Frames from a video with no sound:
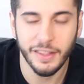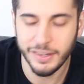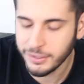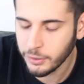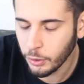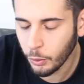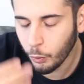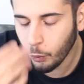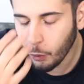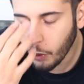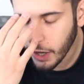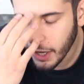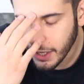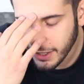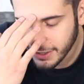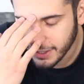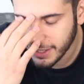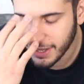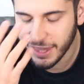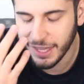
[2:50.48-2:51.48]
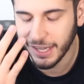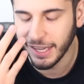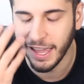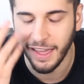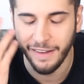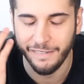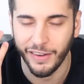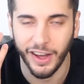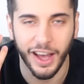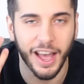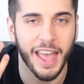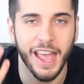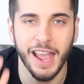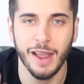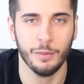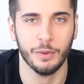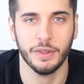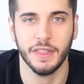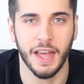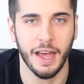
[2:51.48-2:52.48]
That's the worst thing ever. I
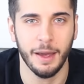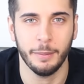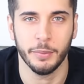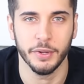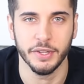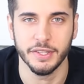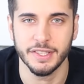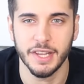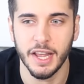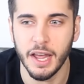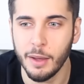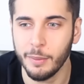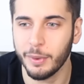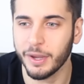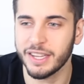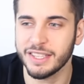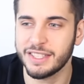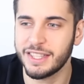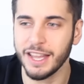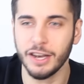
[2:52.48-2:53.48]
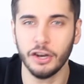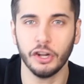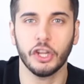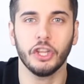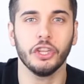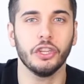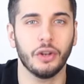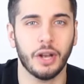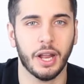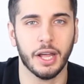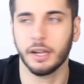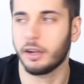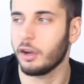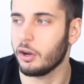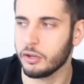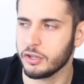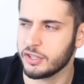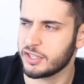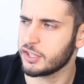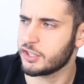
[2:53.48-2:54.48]
hate when that happens because they look at you like,
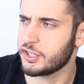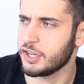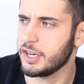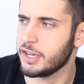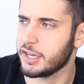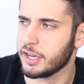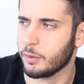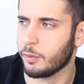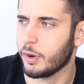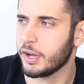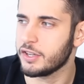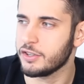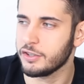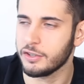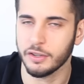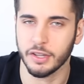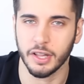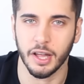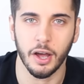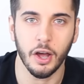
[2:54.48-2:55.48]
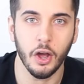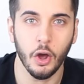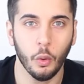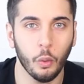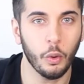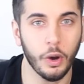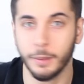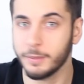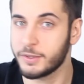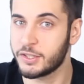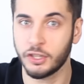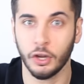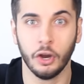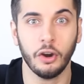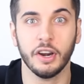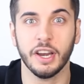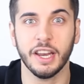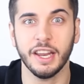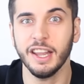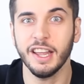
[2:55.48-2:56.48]
oh, you're such an idiot, why did you do that? Well, I'm
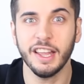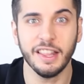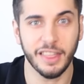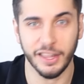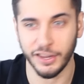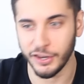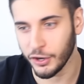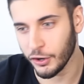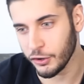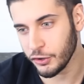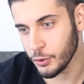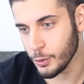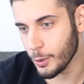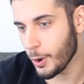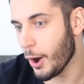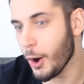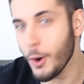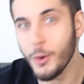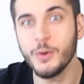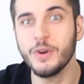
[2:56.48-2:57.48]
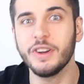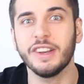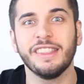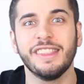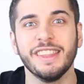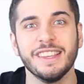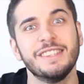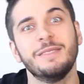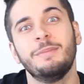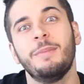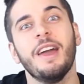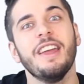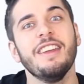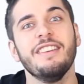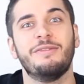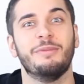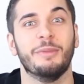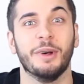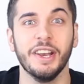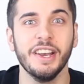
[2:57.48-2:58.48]
sorry that, you know, you own this
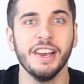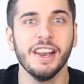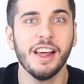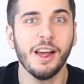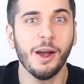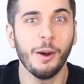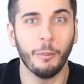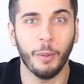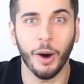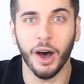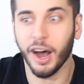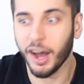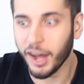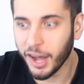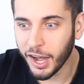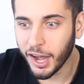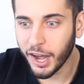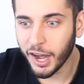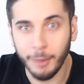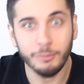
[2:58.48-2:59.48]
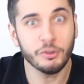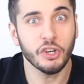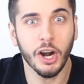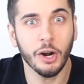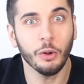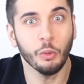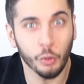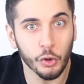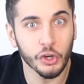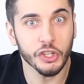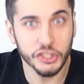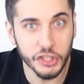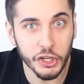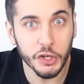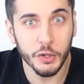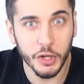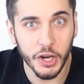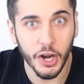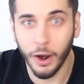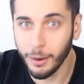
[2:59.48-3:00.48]
pavement, but I'm trying to walk
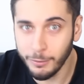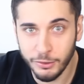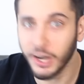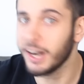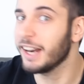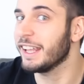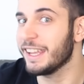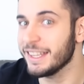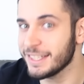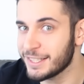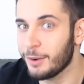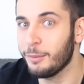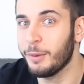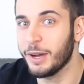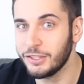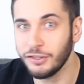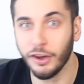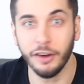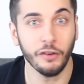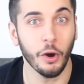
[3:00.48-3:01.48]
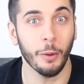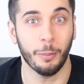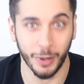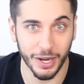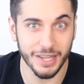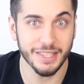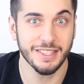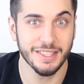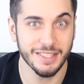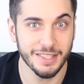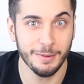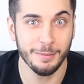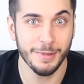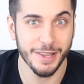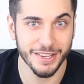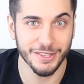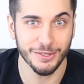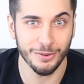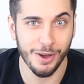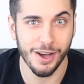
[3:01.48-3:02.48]
too, you know, I'm trying to get somewhere too, I've got places to be as